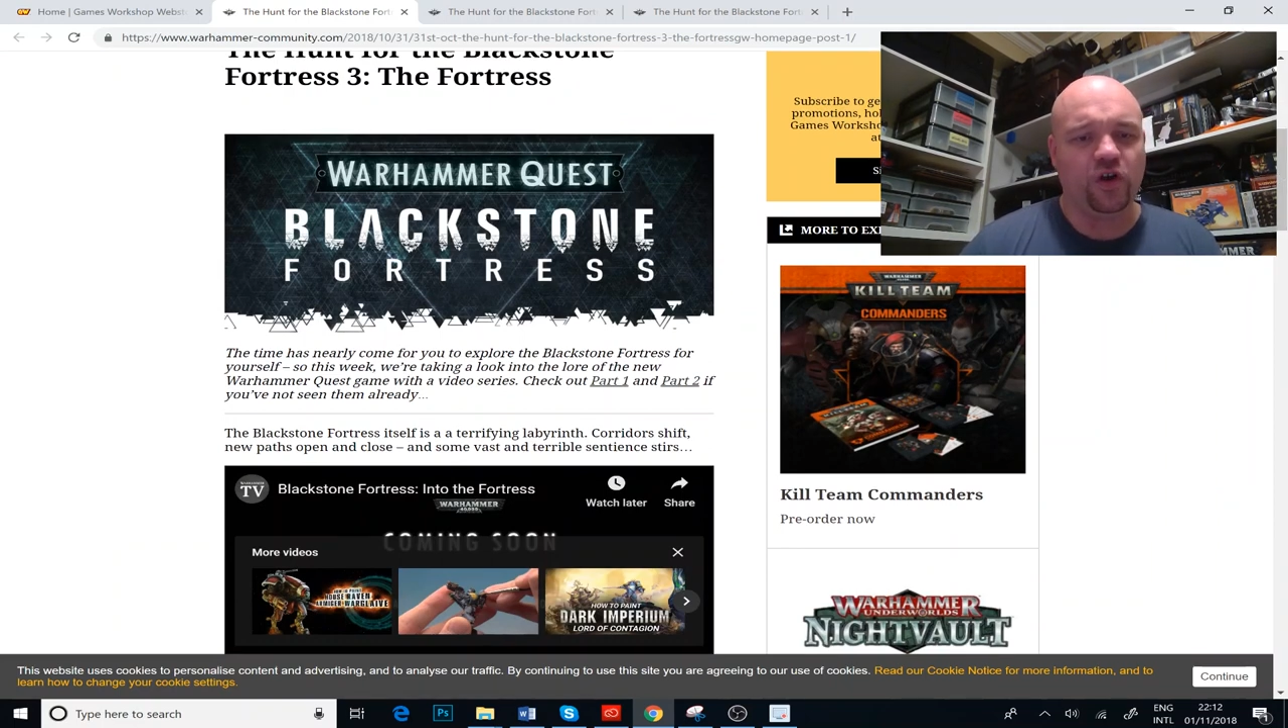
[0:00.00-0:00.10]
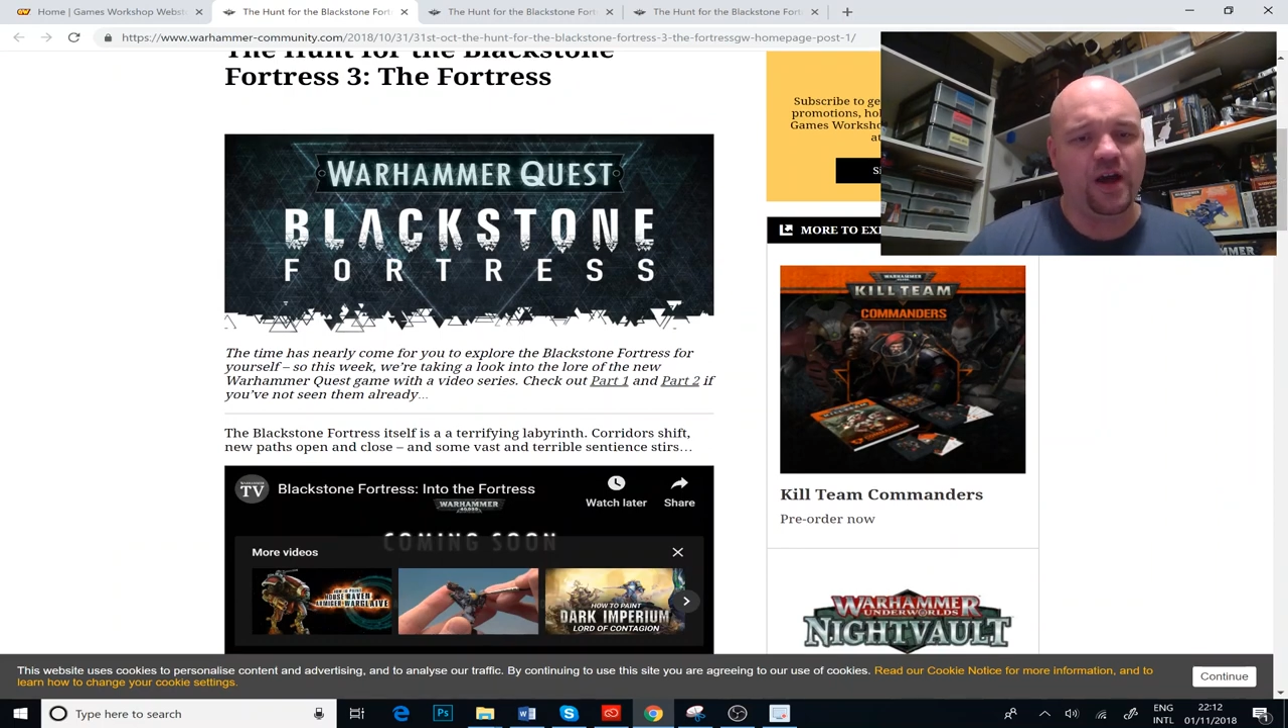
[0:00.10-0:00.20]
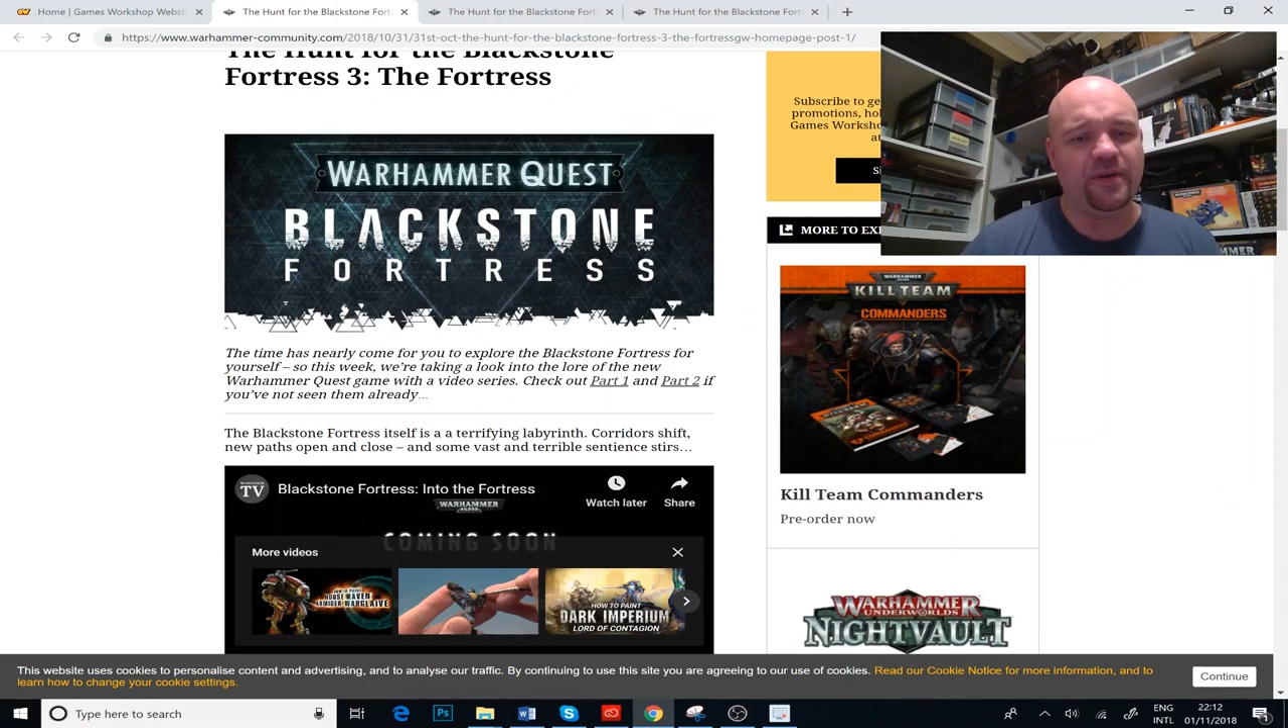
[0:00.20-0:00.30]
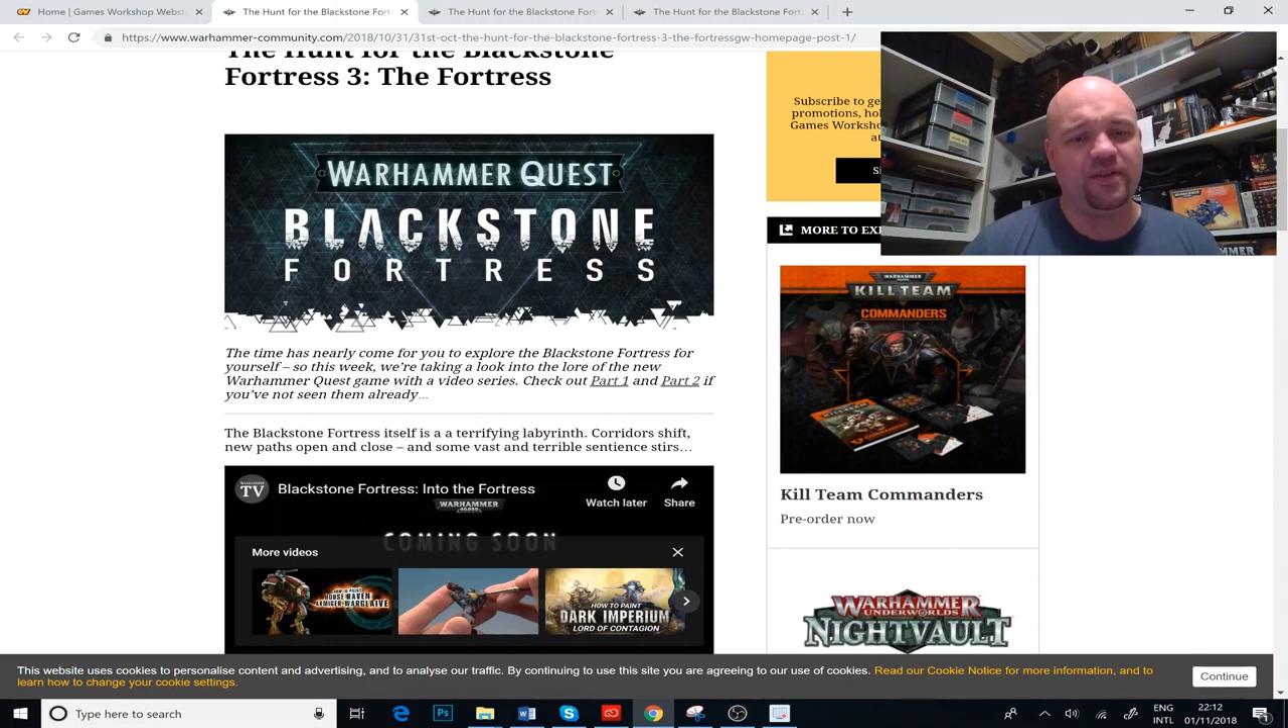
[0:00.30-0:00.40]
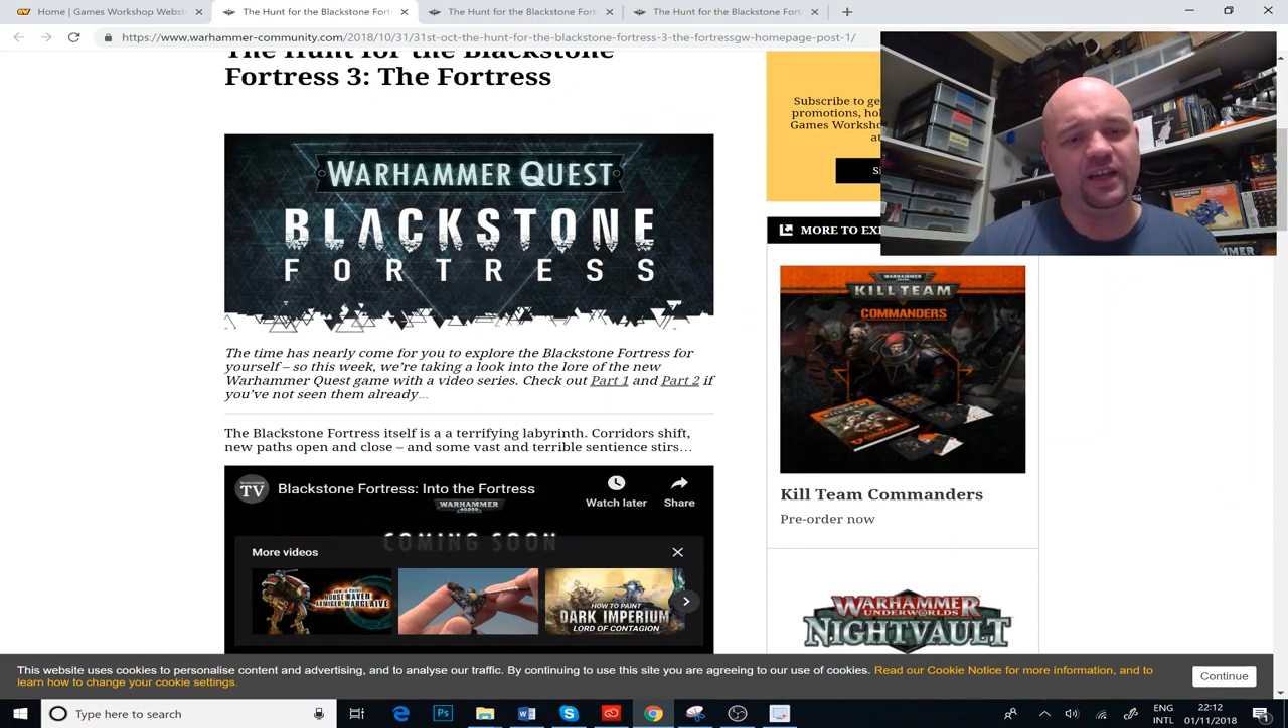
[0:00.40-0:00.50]

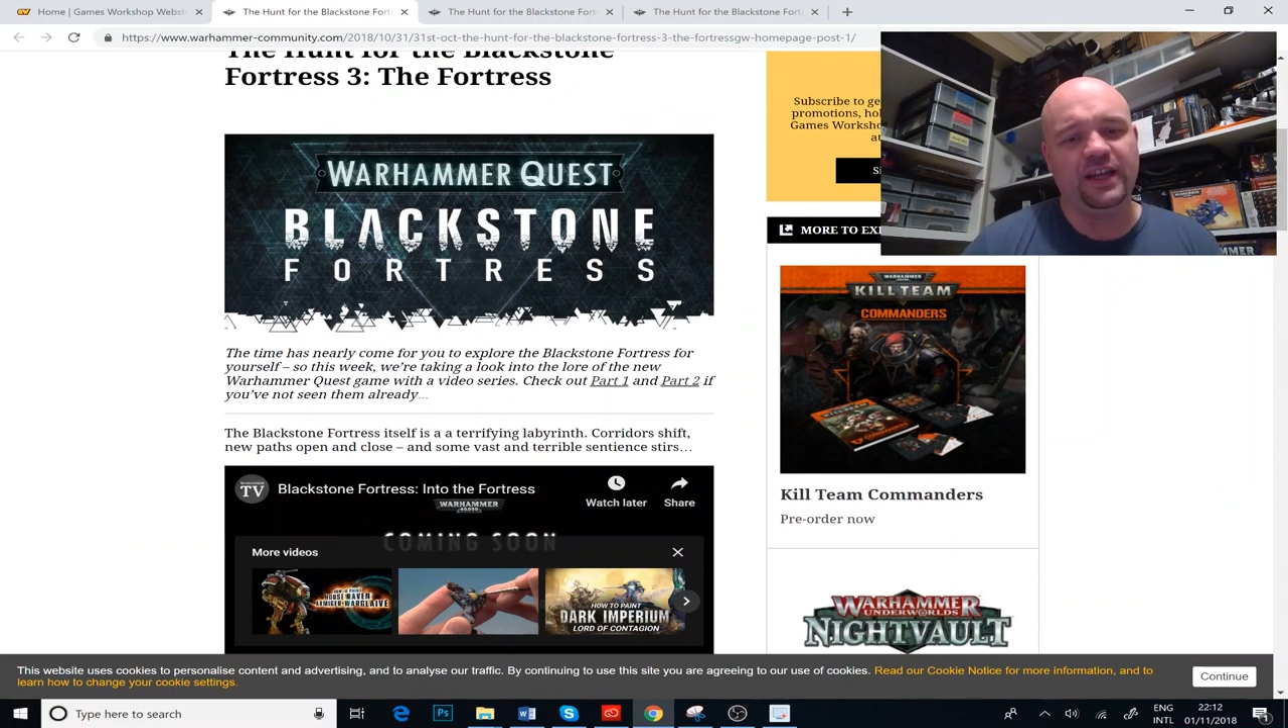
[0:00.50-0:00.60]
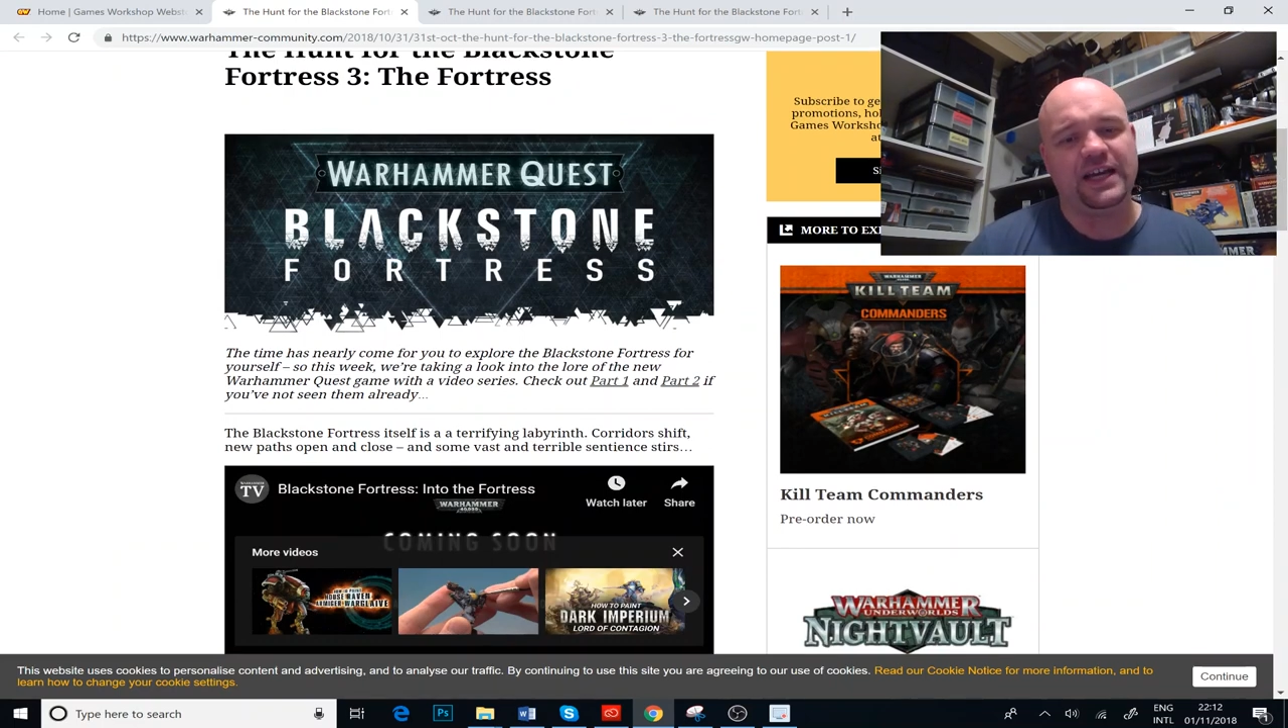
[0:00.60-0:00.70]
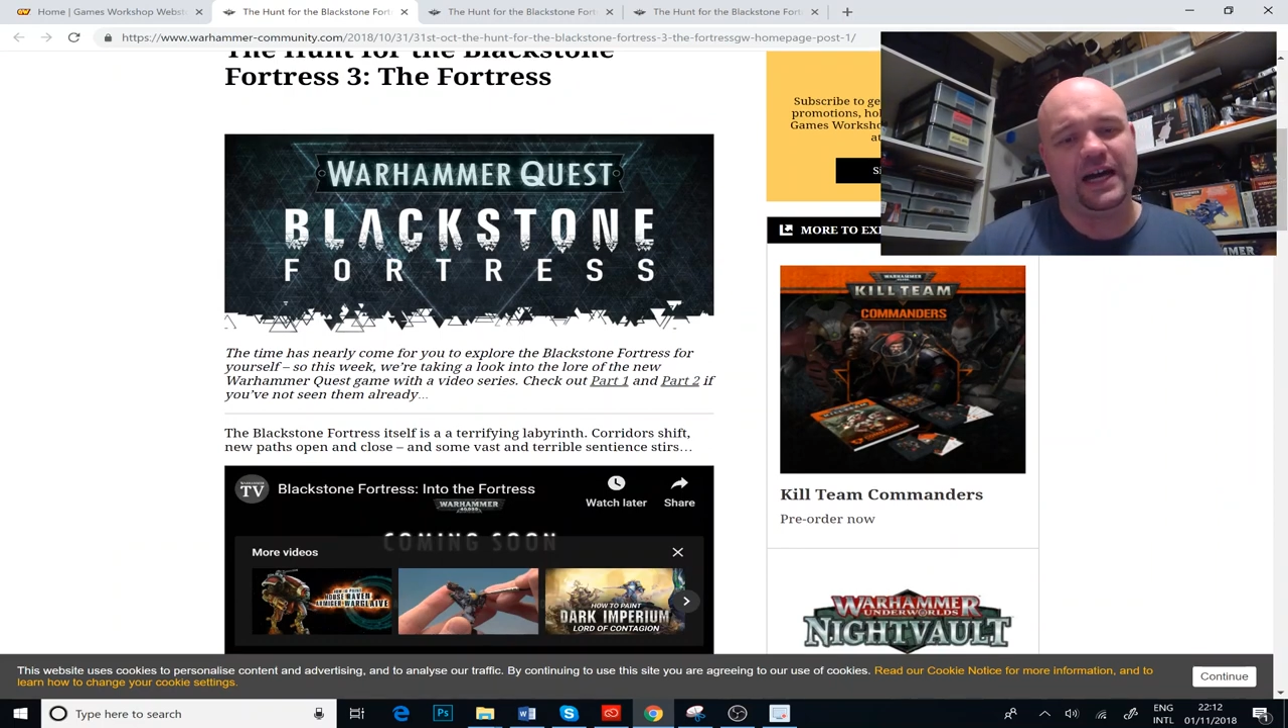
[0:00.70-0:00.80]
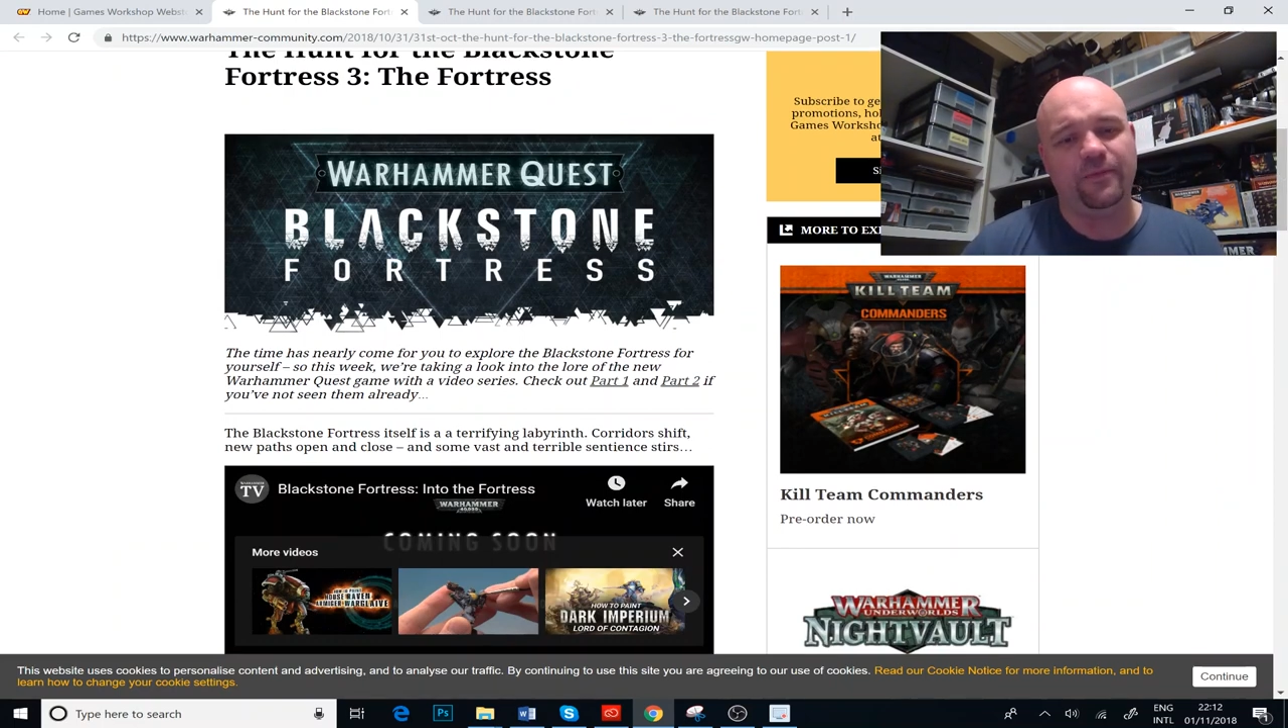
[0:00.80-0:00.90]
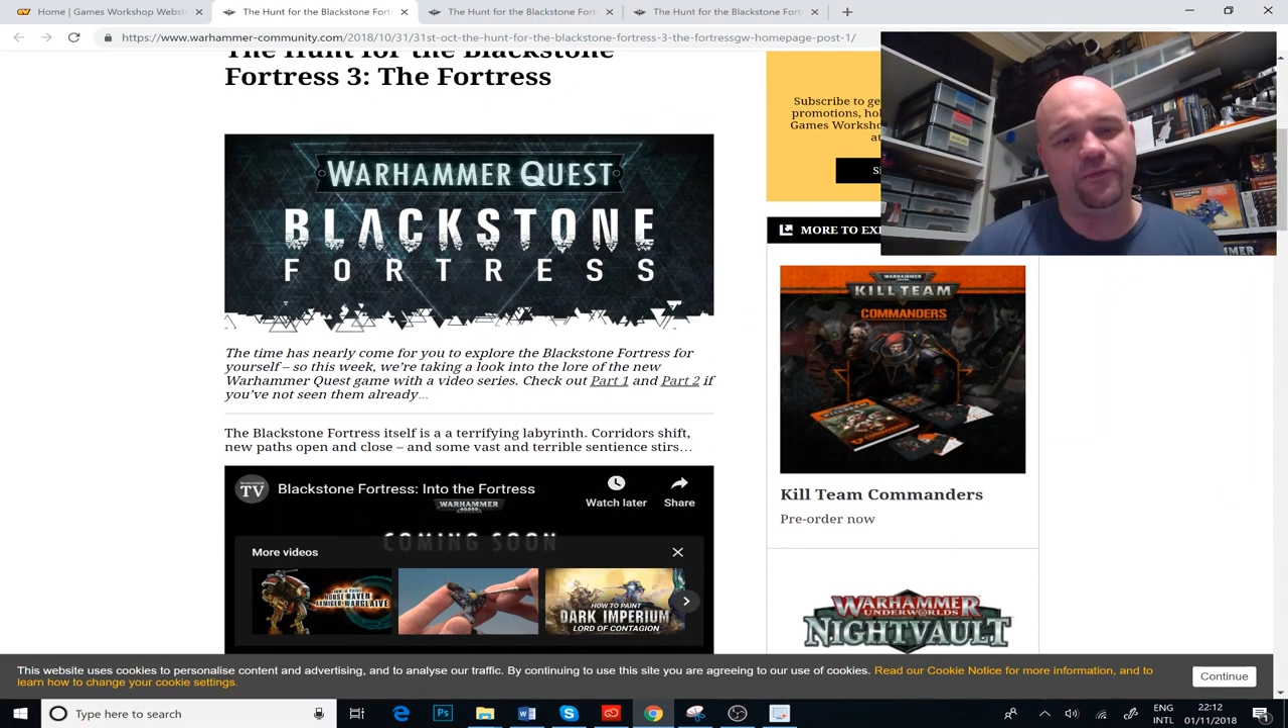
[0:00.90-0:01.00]
time has nearly come